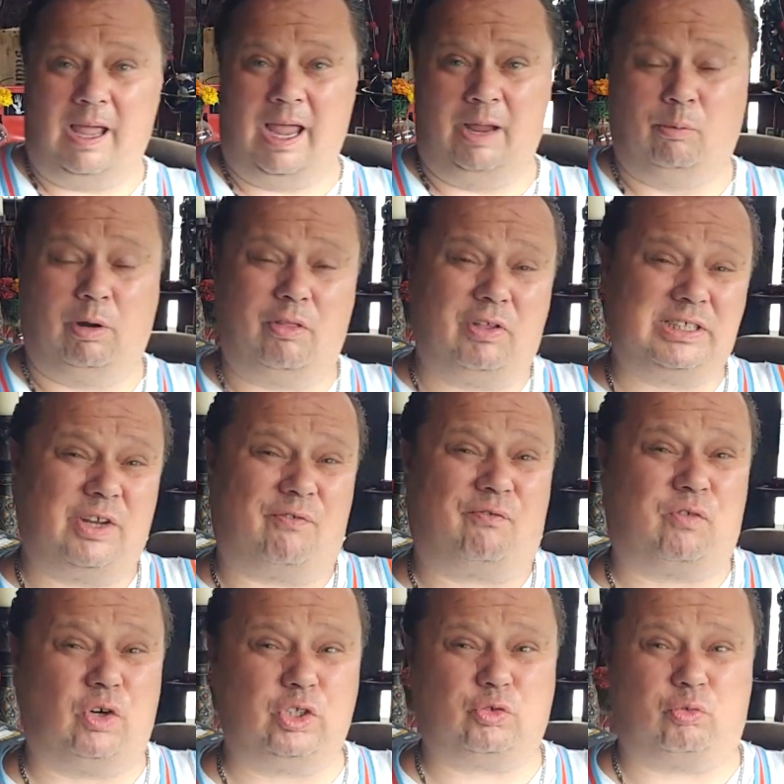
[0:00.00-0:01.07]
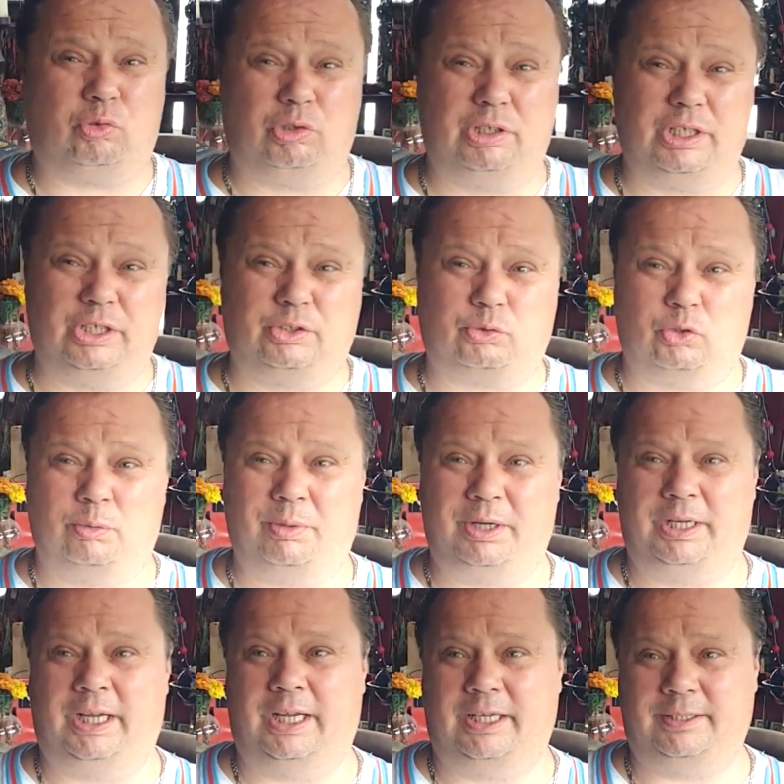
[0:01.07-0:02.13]
And one of the things that first really drew
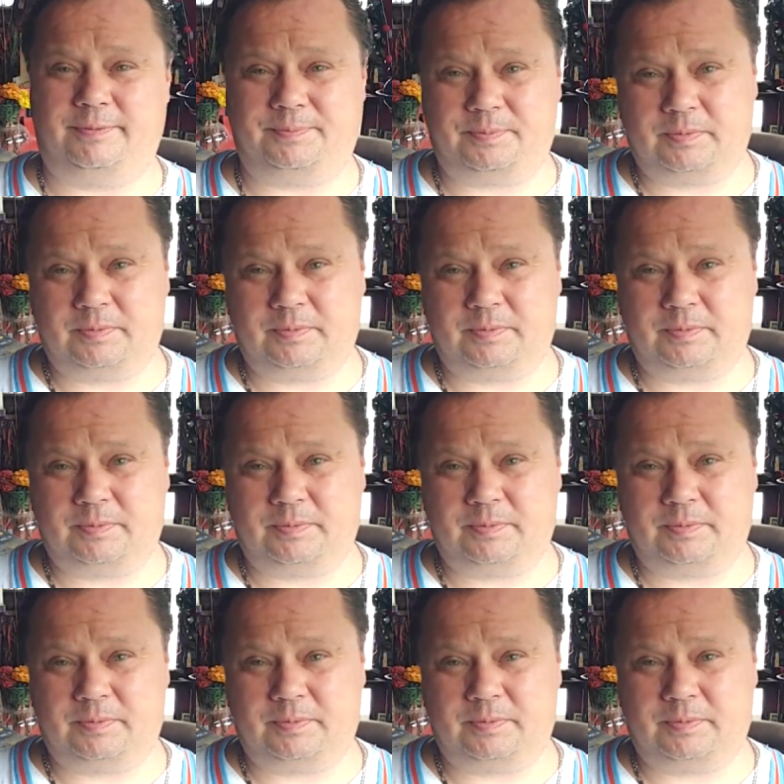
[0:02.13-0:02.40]
me in